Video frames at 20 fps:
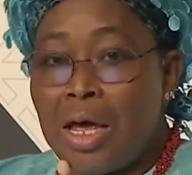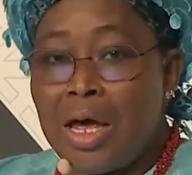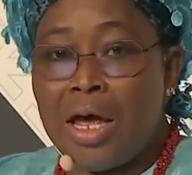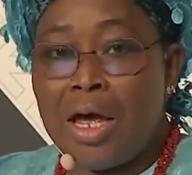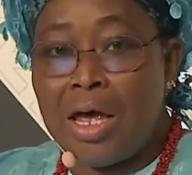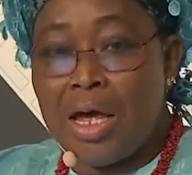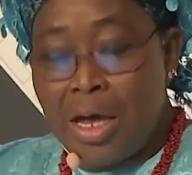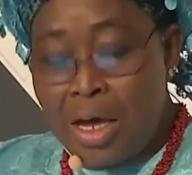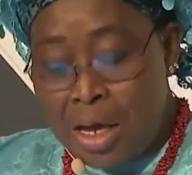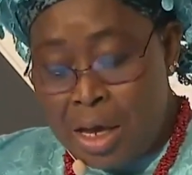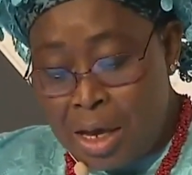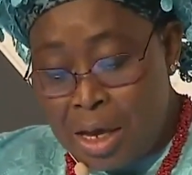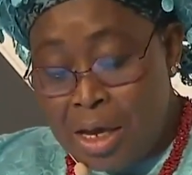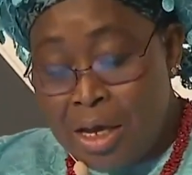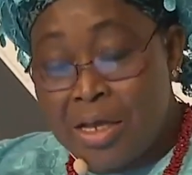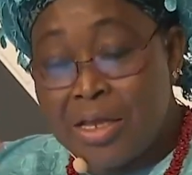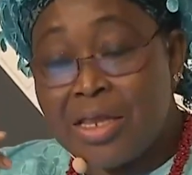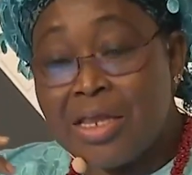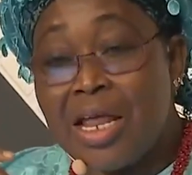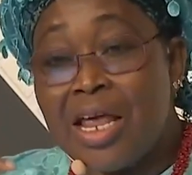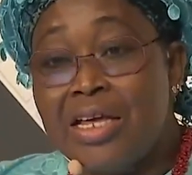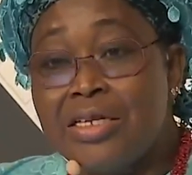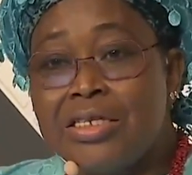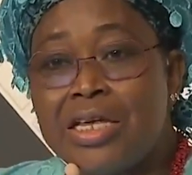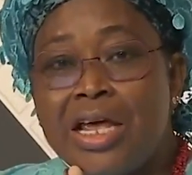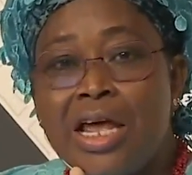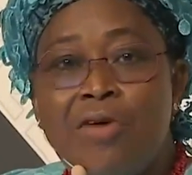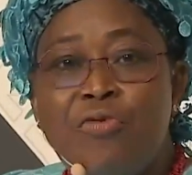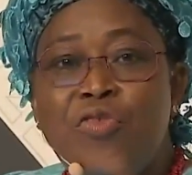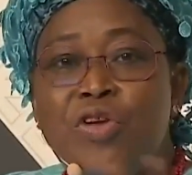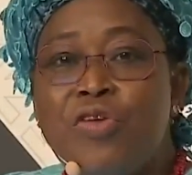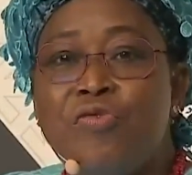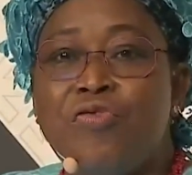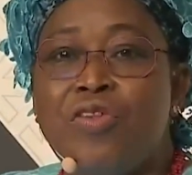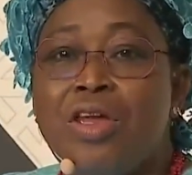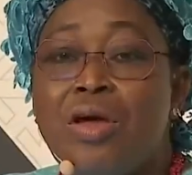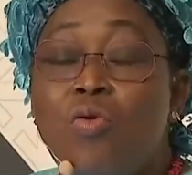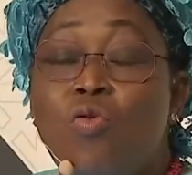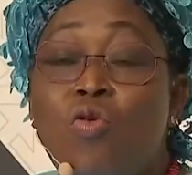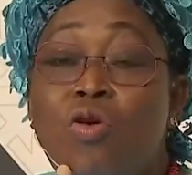it takes
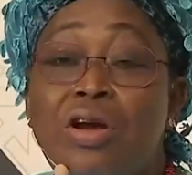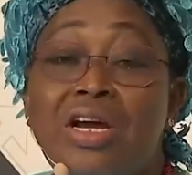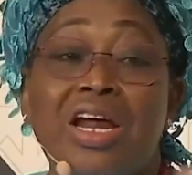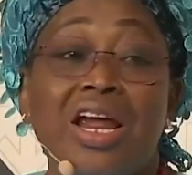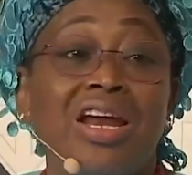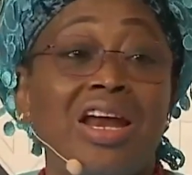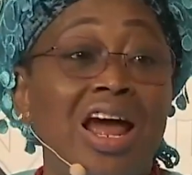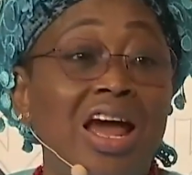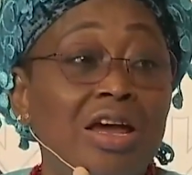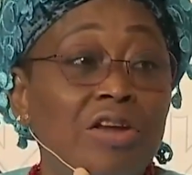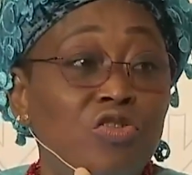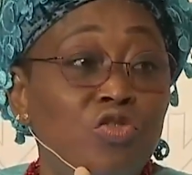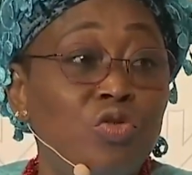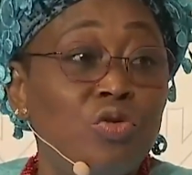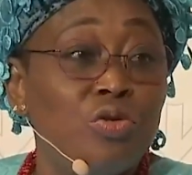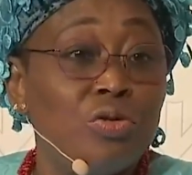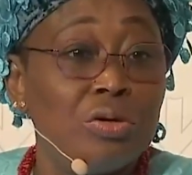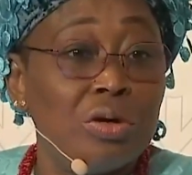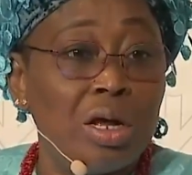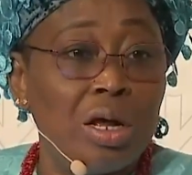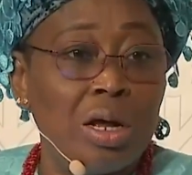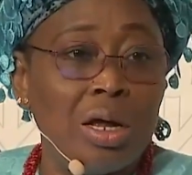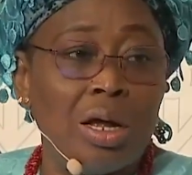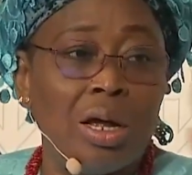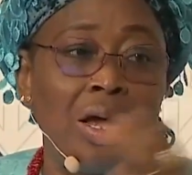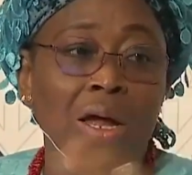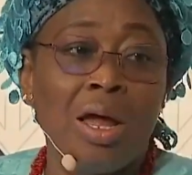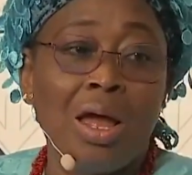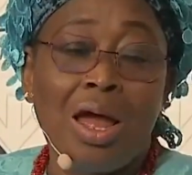everything, what can I do?